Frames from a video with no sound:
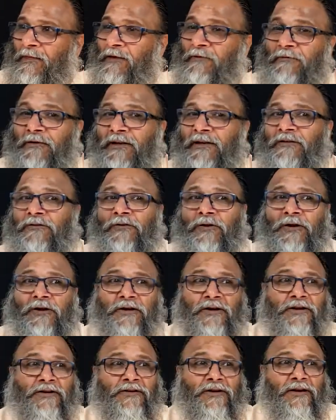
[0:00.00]
Then where is your
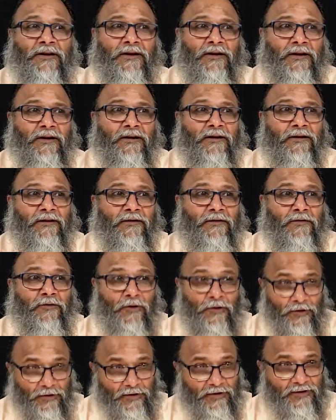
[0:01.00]
attention?
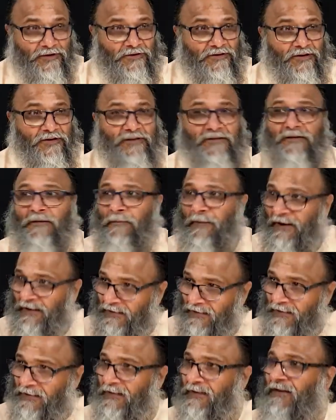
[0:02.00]
Your attention is
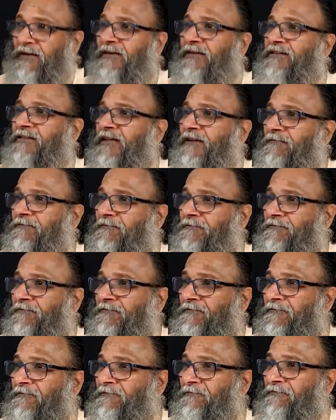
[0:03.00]
abiding in itself,
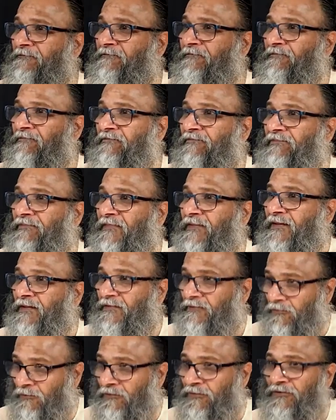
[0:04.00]

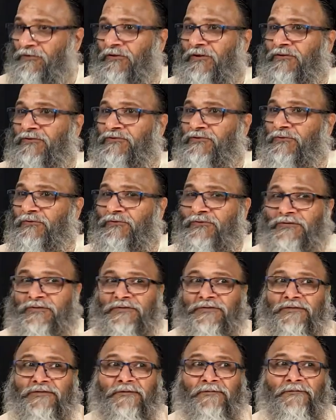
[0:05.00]
its original source.